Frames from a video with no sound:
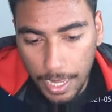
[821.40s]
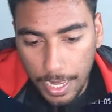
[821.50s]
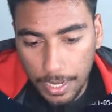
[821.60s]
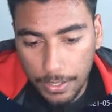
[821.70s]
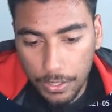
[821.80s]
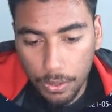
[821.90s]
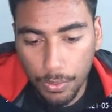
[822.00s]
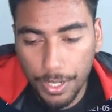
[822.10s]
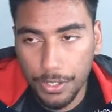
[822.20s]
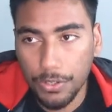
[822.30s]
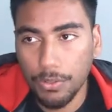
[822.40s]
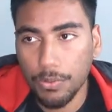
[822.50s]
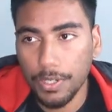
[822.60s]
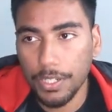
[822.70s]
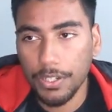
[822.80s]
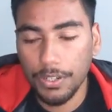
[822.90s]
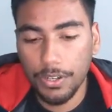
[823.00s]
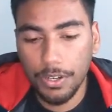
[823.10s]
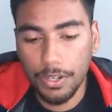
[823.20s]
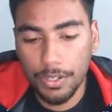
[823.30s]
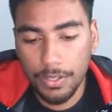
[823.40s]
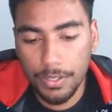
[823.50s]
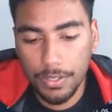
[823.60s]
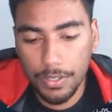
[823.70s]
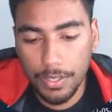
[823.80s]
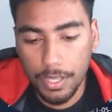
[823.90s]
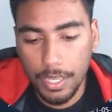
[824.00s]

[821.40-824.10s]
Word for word: and it's going to returns